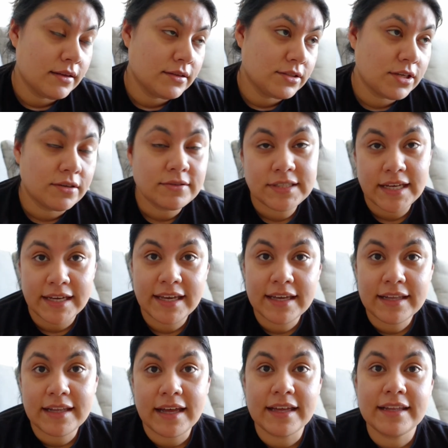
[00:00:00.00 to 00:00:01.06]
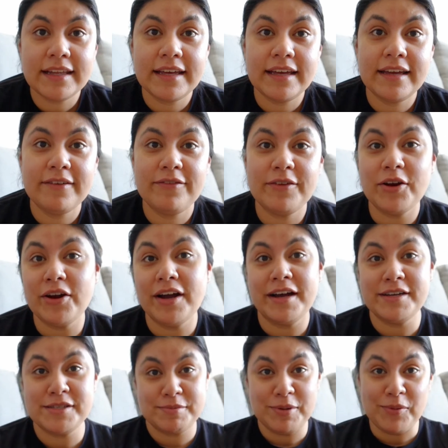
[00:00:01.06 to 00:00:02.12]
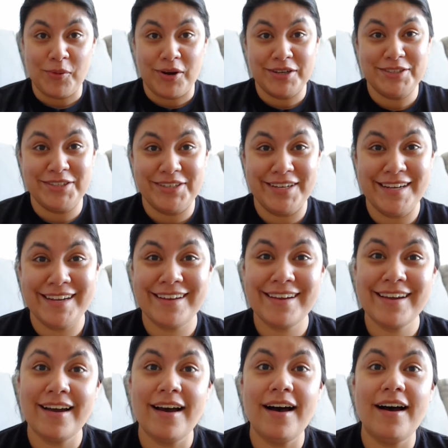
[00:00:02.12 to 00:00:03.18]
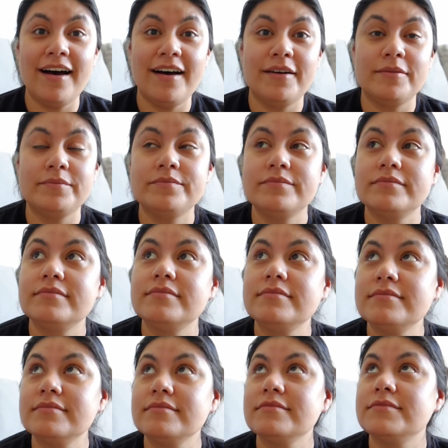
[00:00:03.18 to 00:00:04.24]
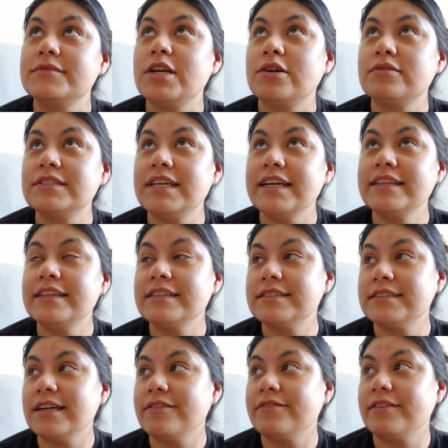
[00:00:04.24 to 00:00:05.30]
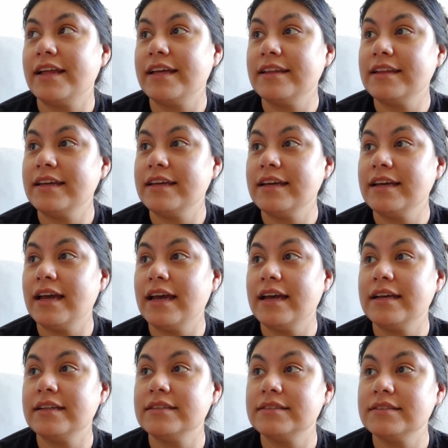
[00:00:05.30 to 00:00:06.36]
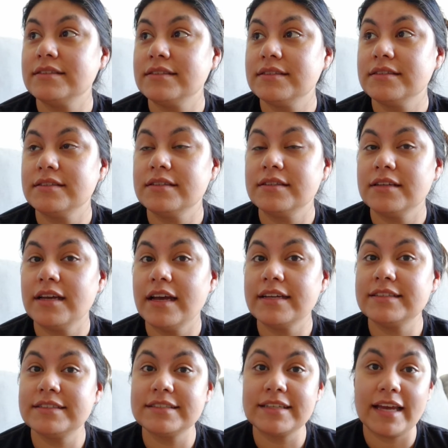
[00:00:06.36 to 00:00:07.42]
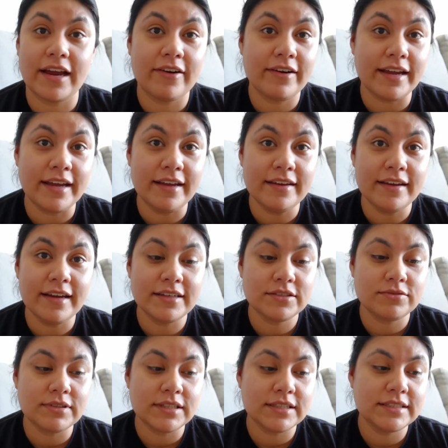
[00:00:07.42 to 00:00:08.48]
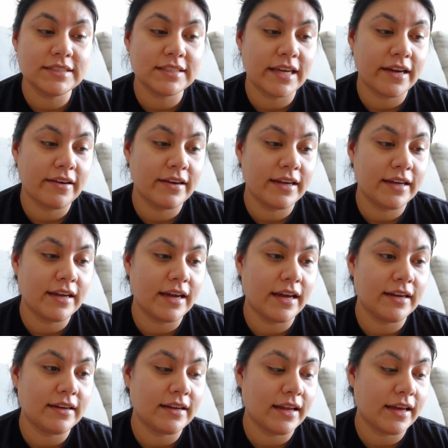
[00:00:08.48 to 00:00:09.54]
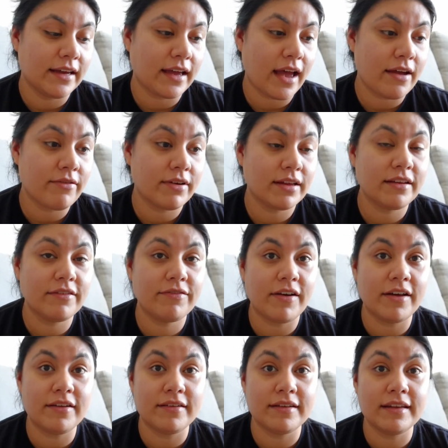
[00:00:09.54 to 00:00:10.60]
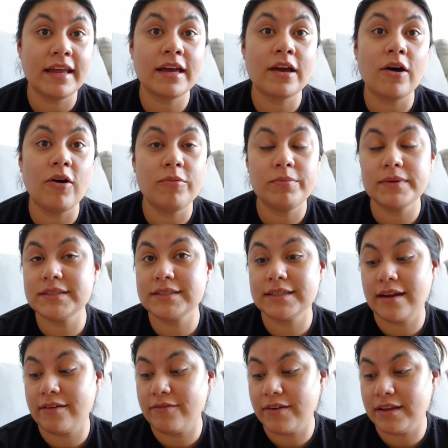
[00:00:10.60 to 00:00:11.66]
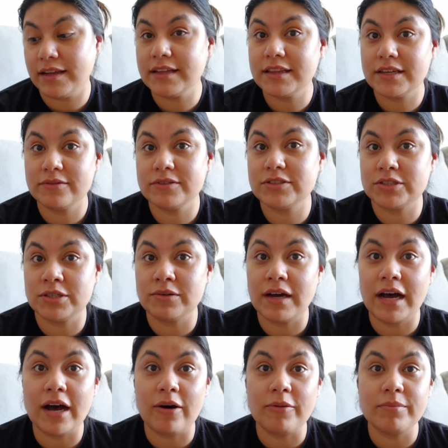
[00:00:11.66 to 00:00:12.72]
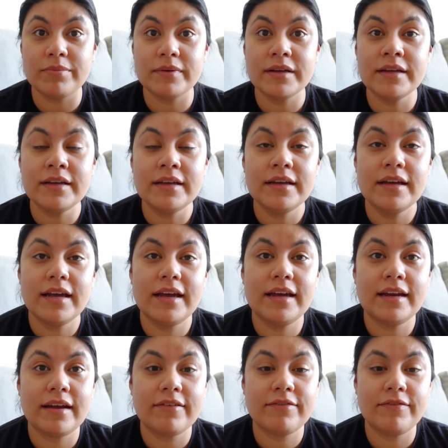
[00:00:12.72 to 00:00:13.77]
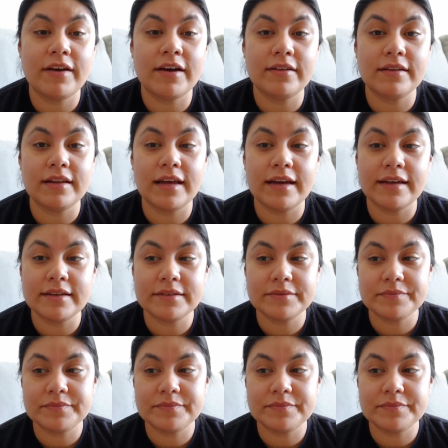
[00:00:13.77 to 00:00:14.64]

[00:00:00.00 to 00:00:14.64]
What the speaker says: Don't take it lightly if you're a husband watching. Don't take this stuff lightly. It's scary. It's really scary. And like I really felt like hopeless, and I felt like there was no help, and I felt like,